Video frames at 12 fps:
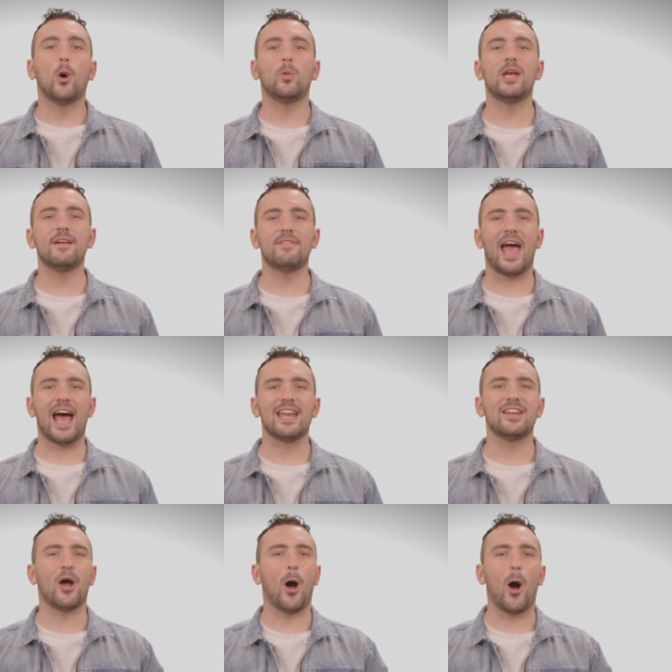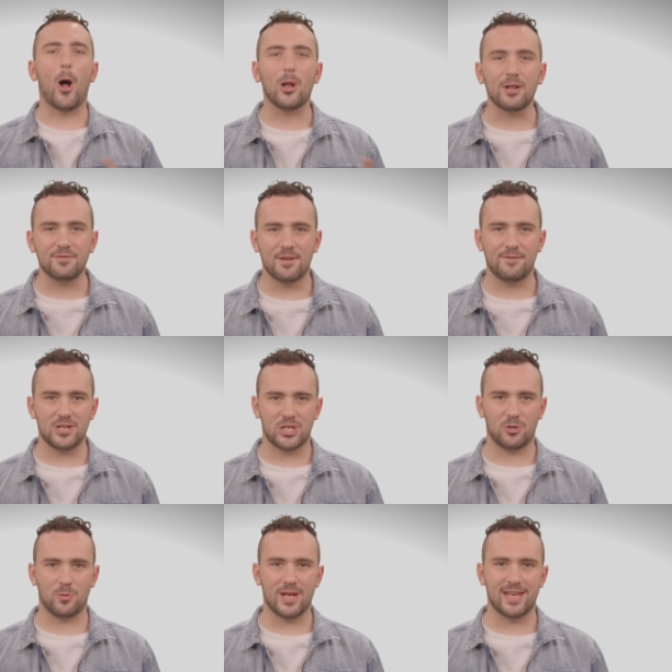we have added all of the
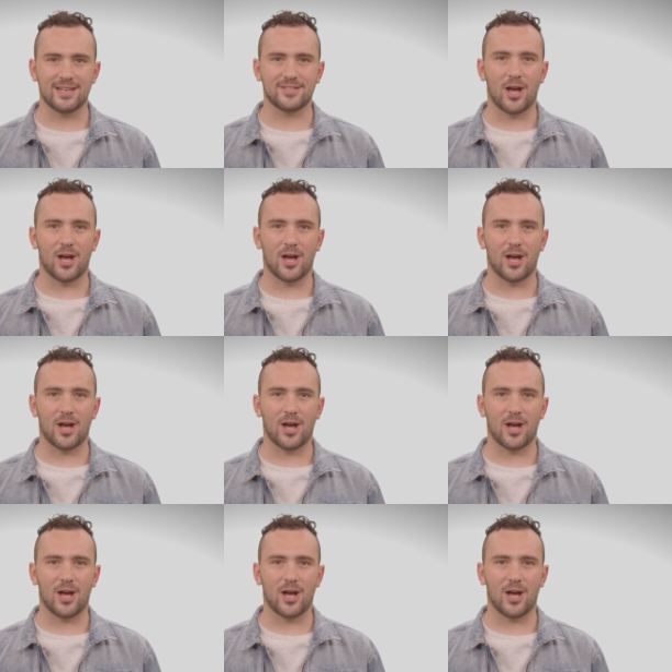Vision Weekend